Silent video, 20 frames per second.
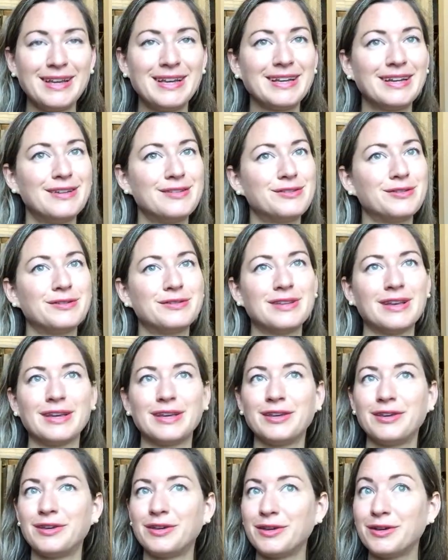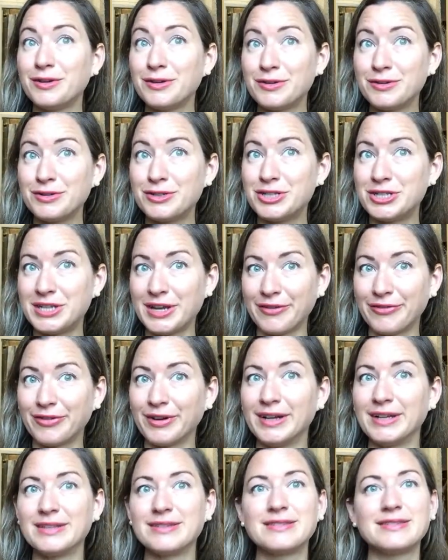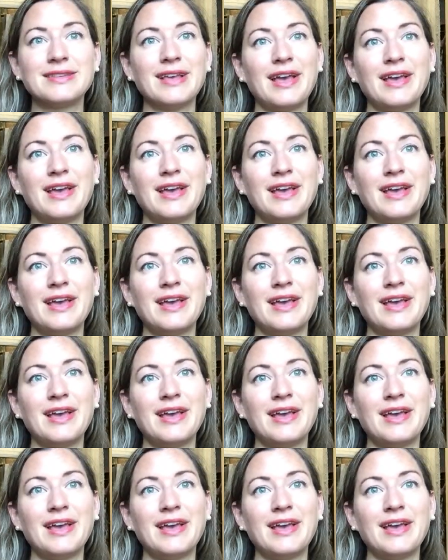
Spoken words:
Because there's a huge difference,